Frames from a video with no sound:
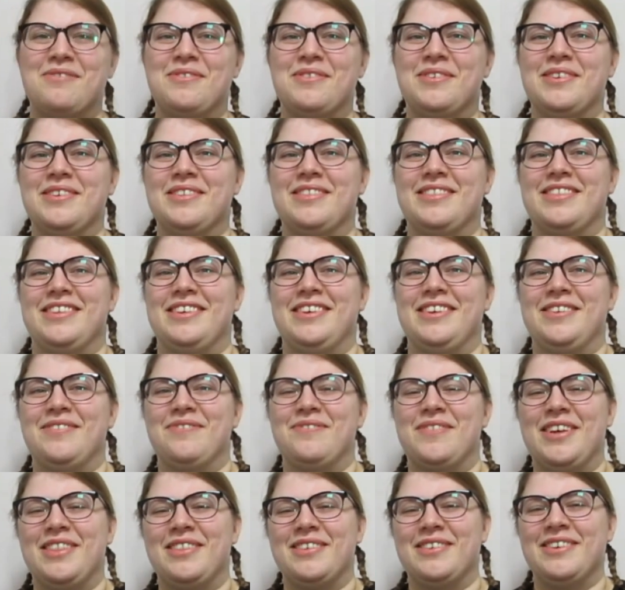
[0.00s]
forth on
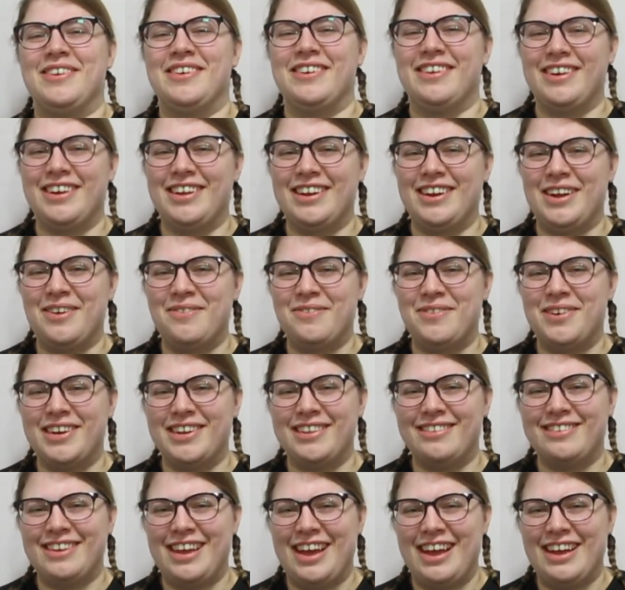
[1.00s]
whether or not I
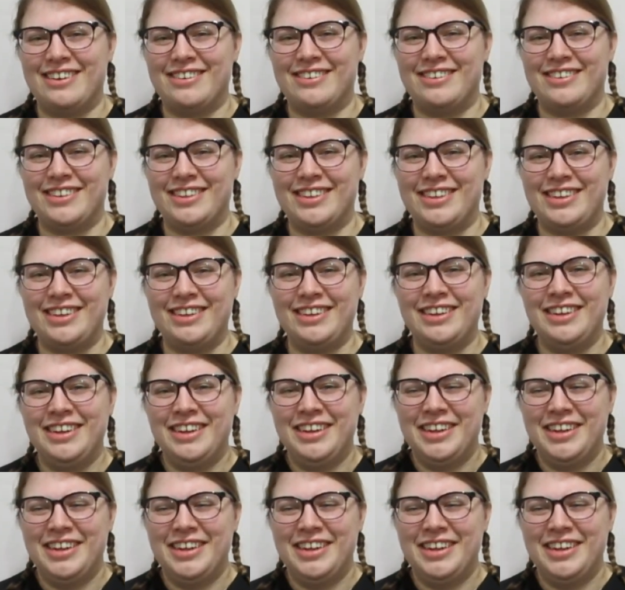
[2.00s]
wanted to actually